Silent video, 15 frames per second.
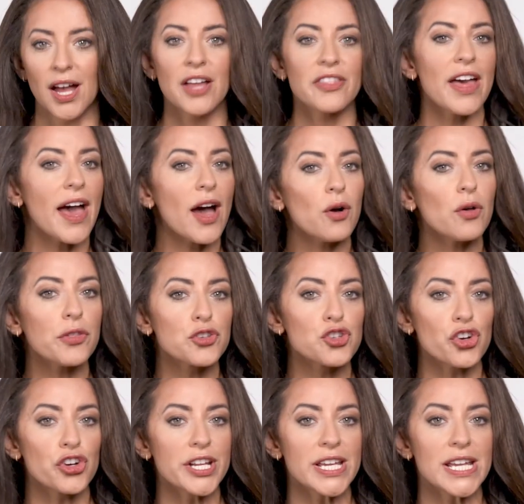The health
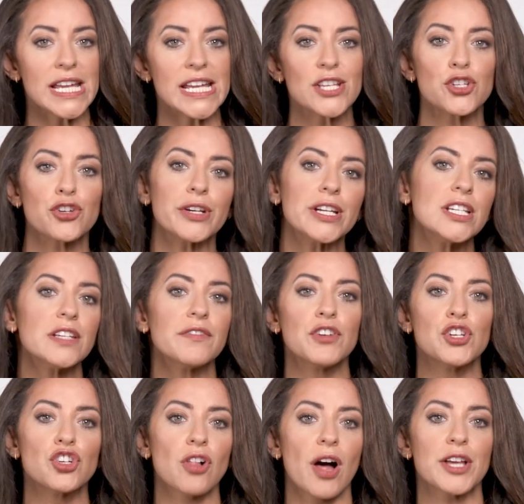journey is your
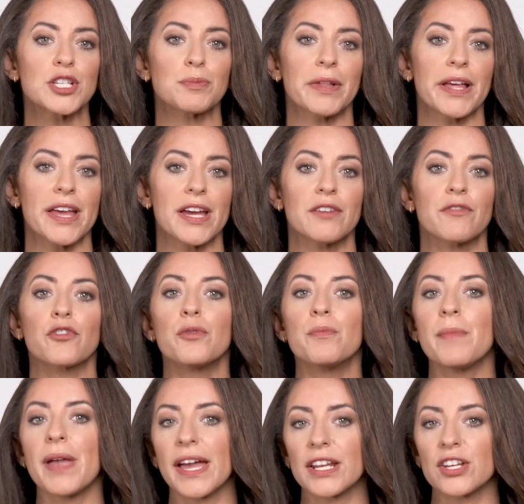individualized plan for
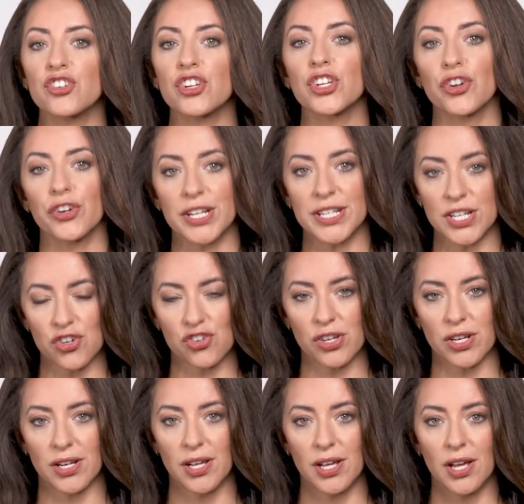managing your
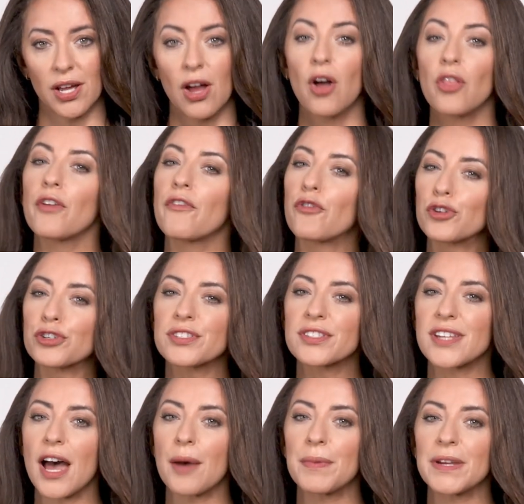condition. The first
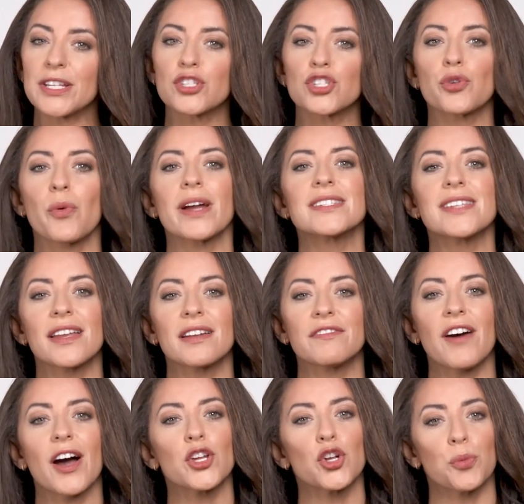step is to
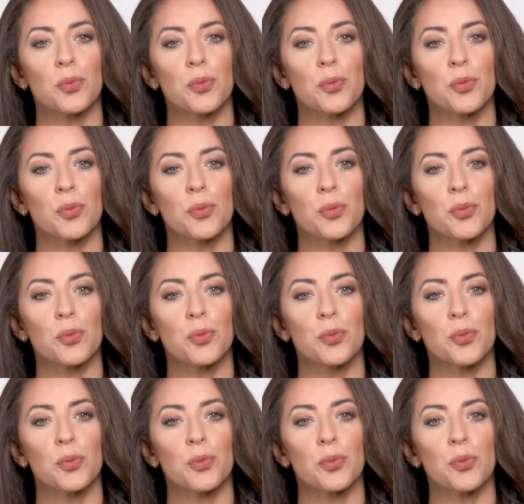identify your